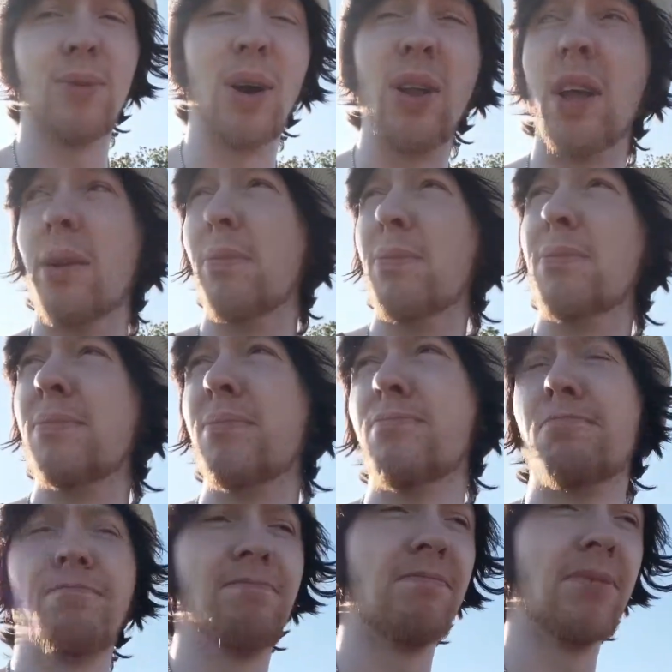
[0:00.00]
Come on,
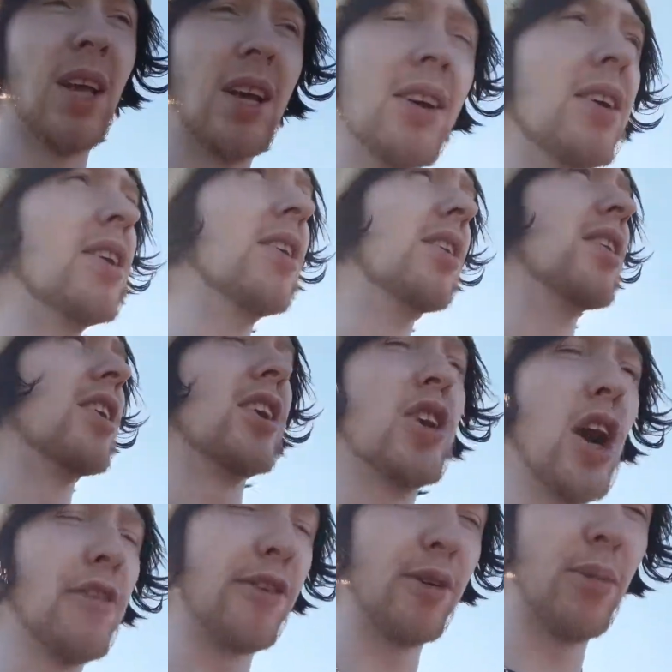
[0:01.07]

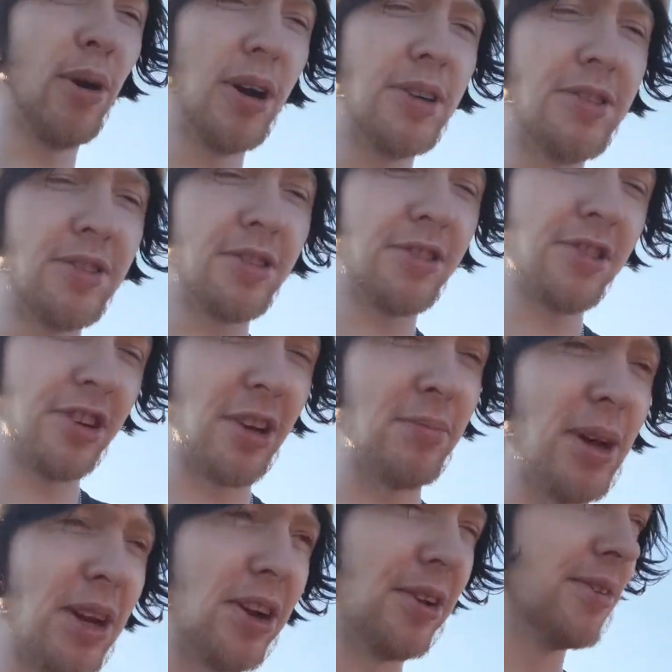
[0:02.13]
Cuff boys. She
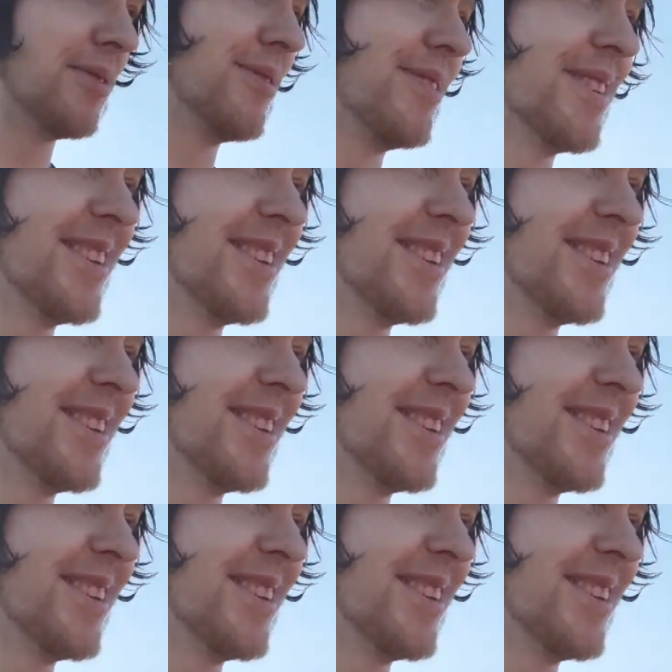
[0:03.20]
admitted it.